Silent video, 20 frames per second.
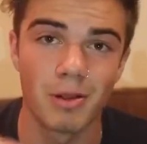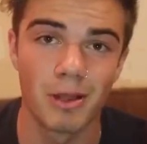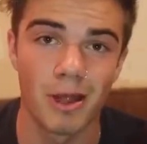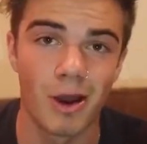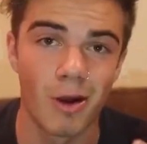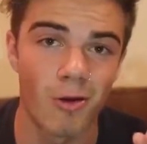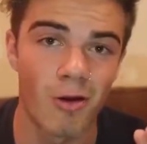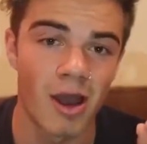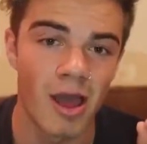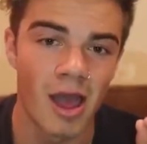
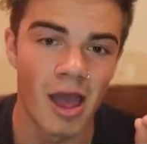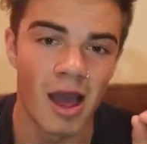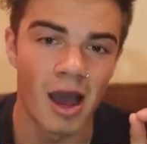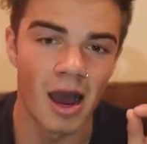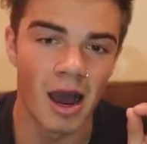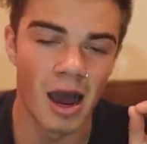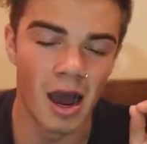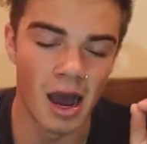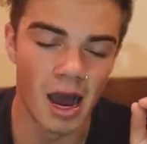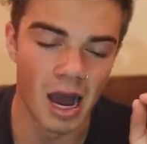below.
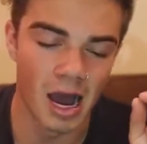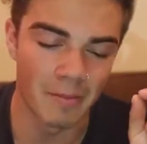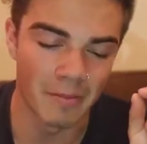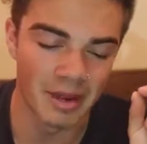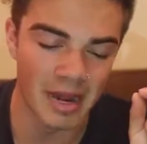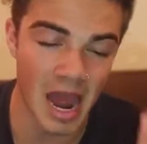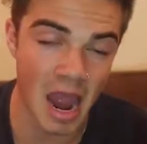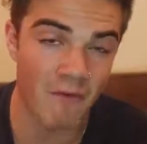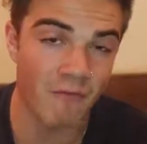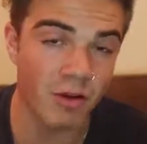
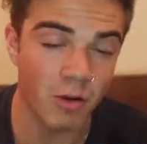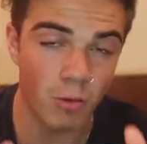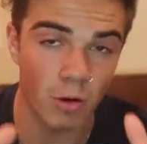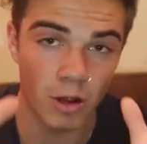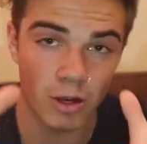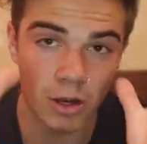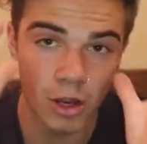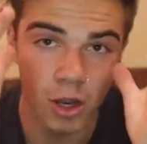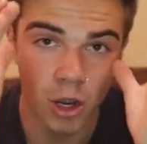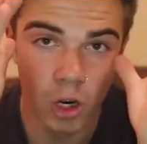And
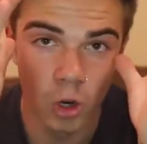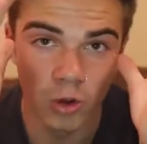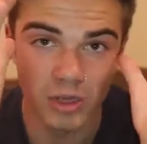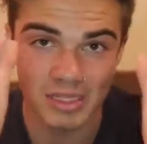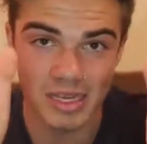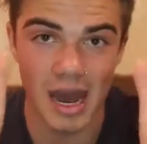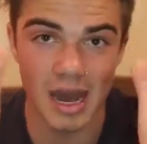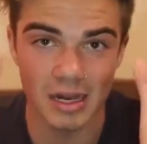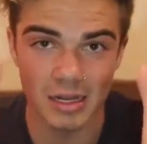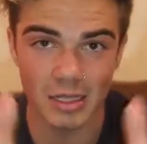everyone who
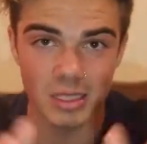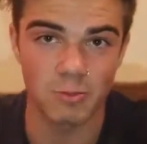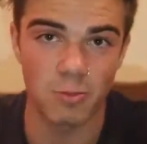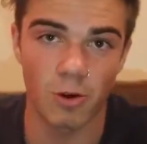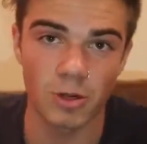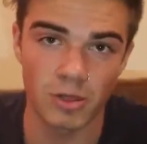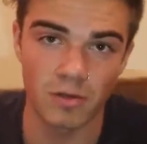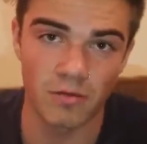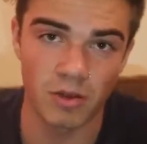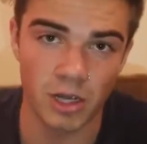has gotten to this
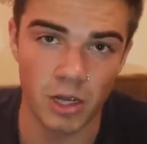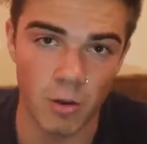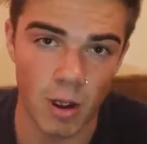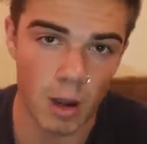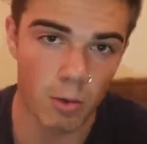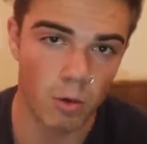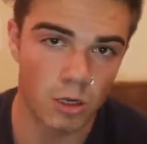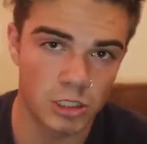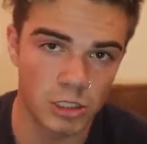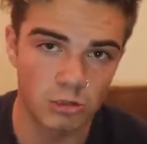point in the video,
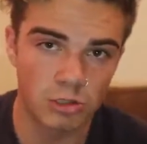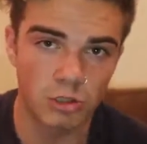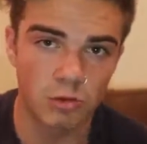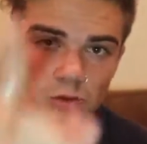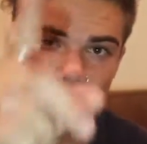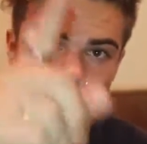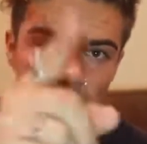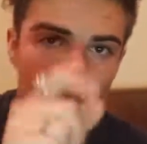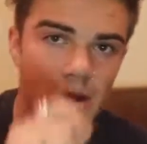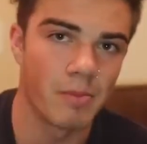I want you
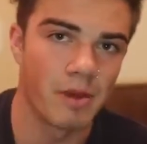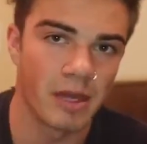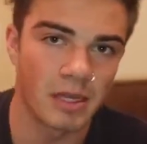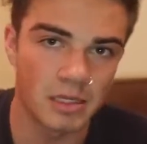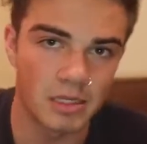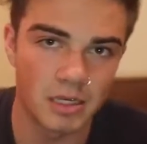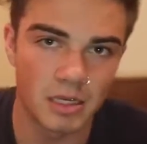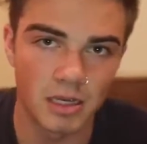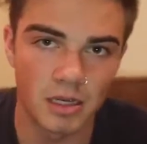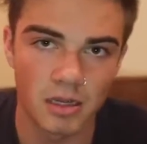to
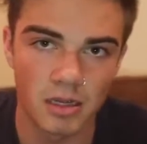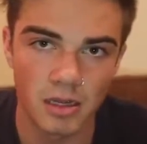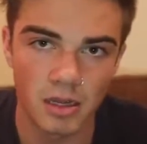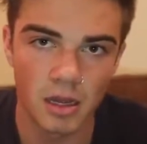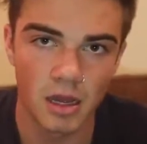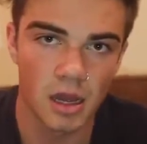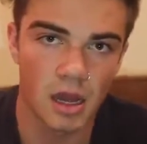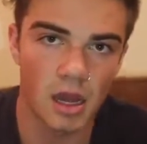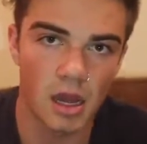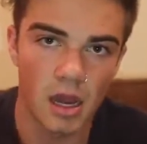comment,
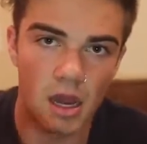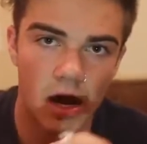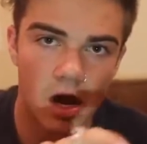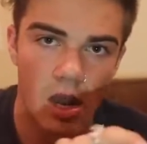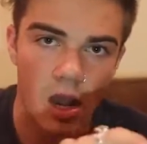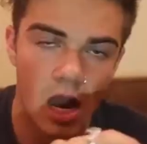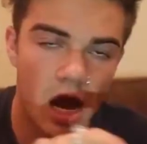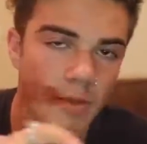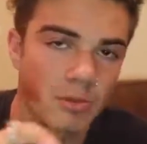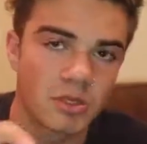
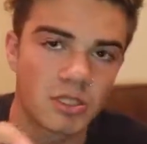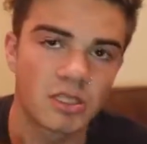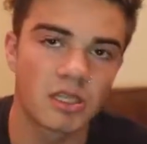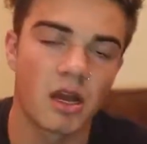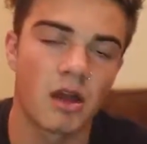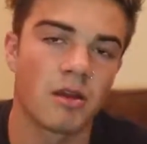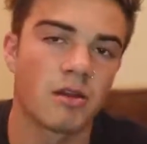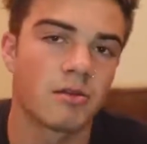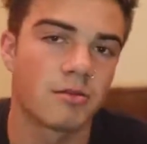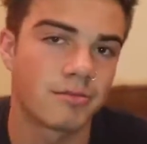I'm a
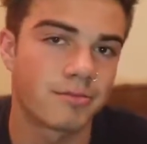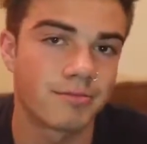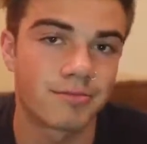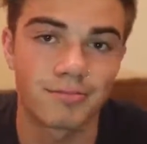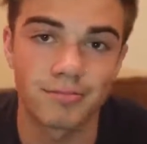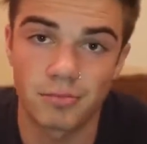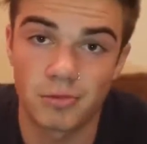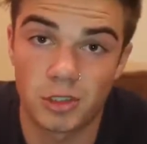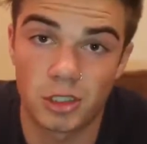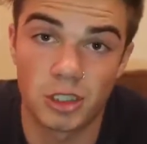stud.
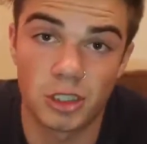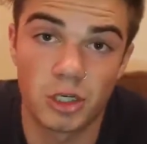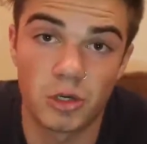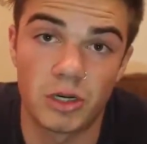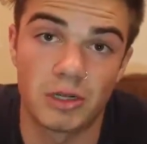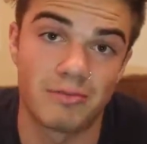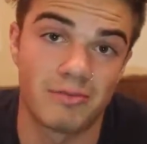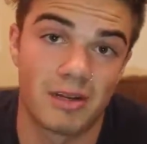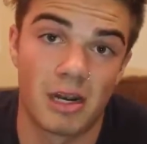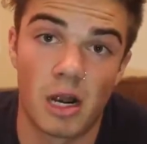Just
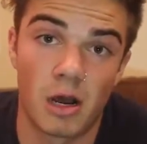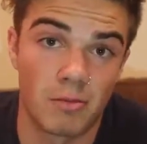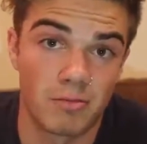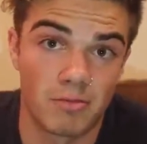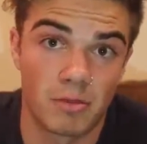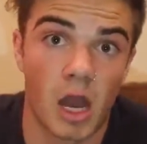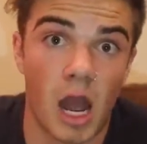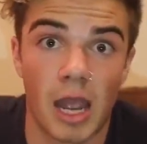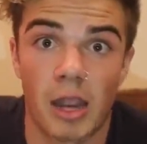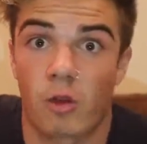do it, and
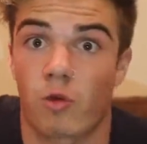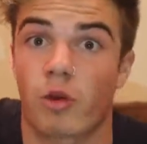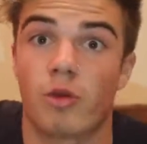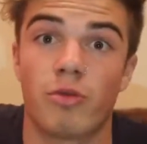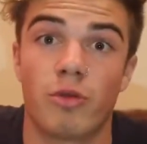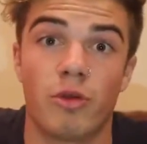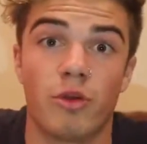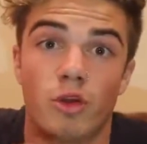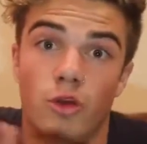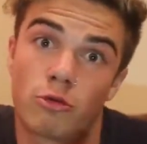I agree
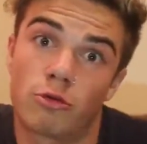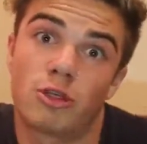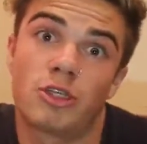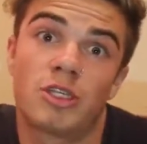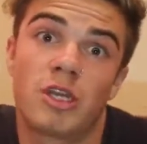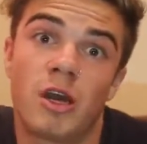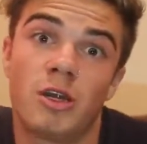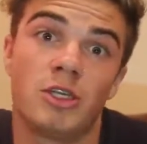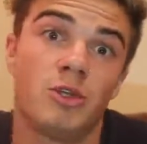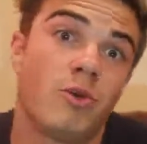with you. You're a
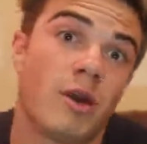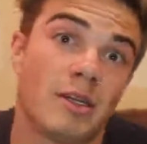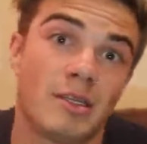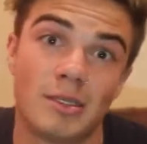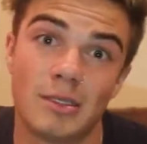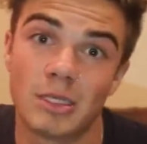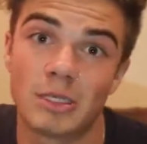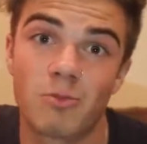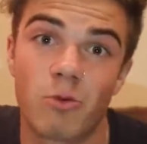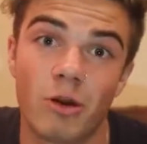stud. You got
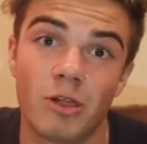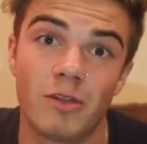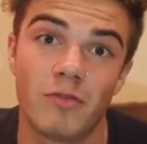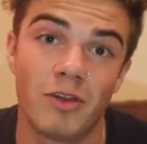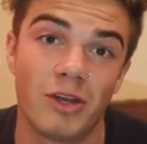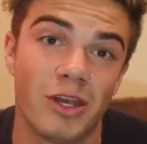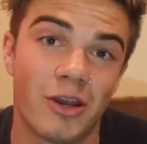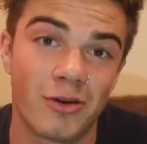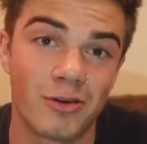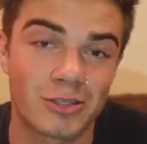to this point
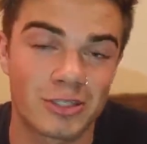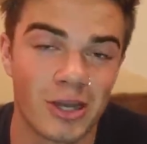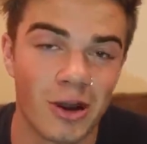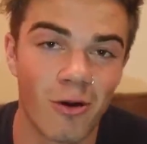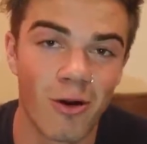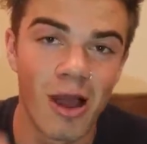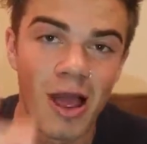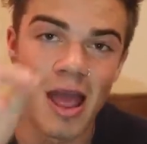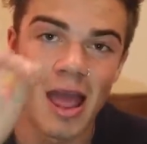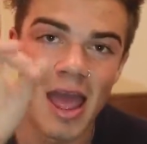in the video.
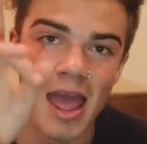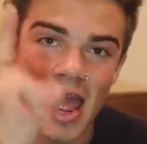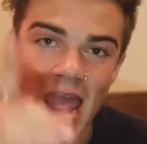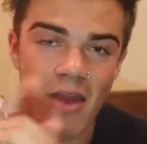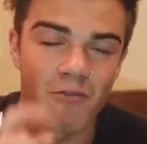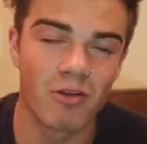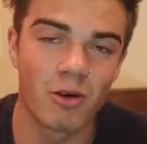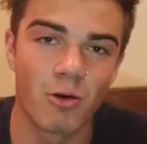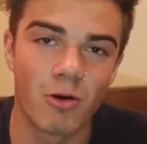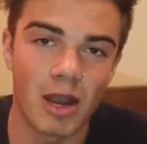So,
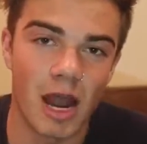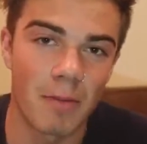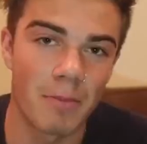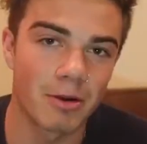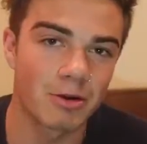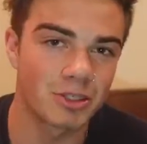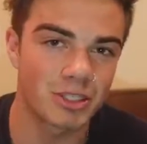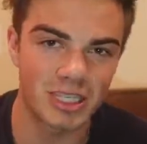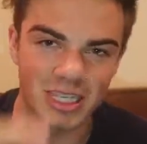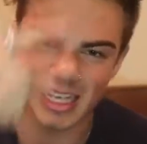everyone, I
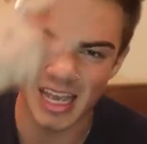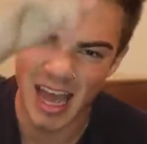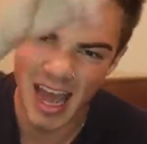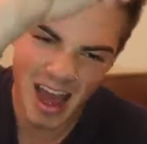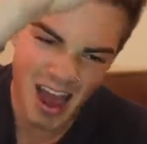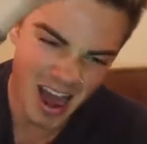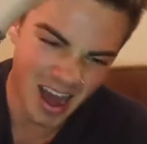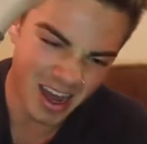better see